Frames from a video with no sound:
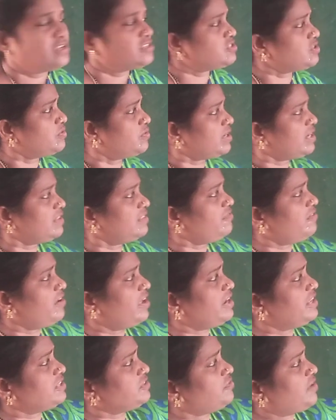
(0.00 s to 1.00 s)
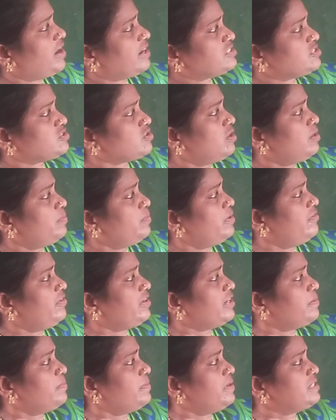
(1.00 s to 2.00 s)
So what are the various fat soluble
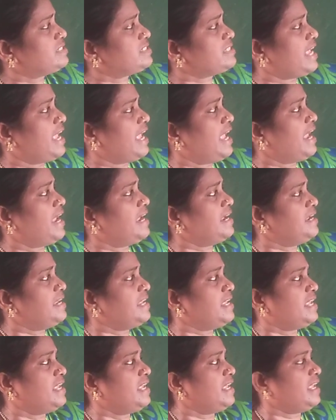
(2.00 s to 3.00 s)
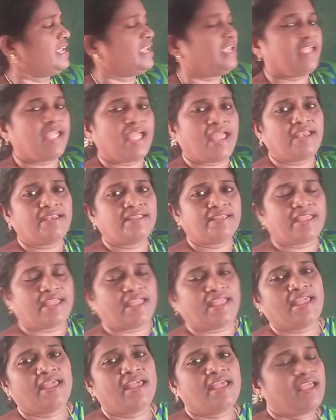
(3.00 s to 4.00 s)
vitamins A, D, E and K?
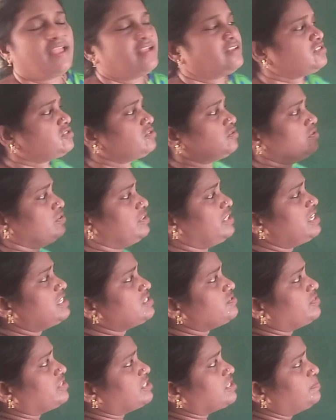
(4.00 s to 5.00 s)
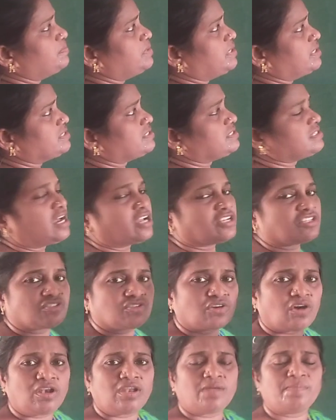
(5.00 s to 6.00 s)
So these vitamins are
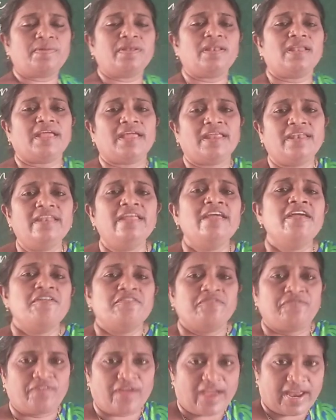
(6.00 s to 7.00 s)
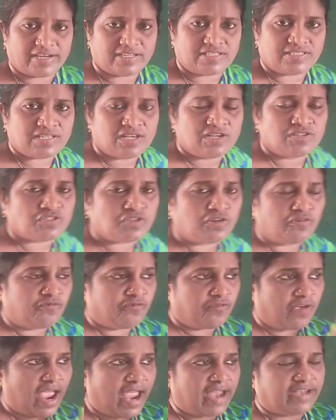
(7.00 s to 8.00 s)
soluble in fats. So
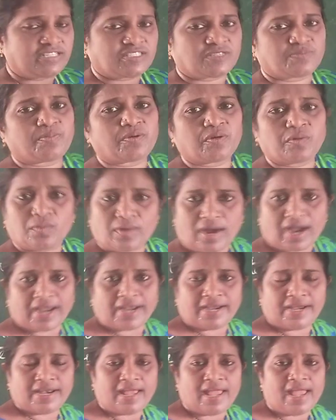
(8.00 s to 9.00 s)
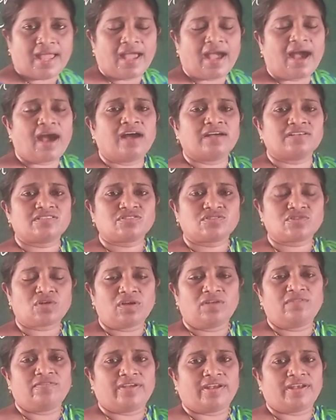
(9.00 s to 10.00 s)
fats provide a
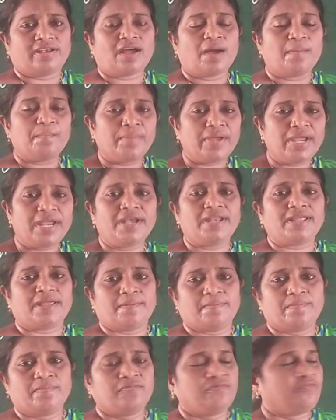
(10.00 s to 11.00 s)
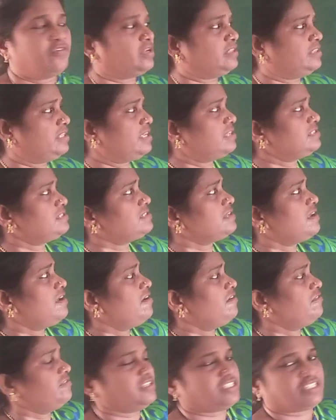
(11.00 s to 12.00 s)
solvent, a medium for these
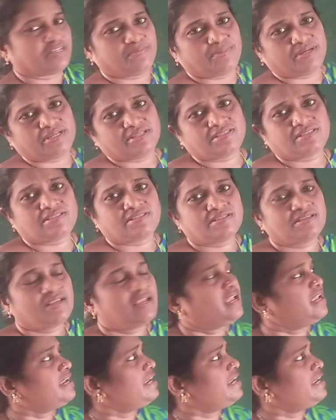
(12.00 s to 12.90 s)
vitamins.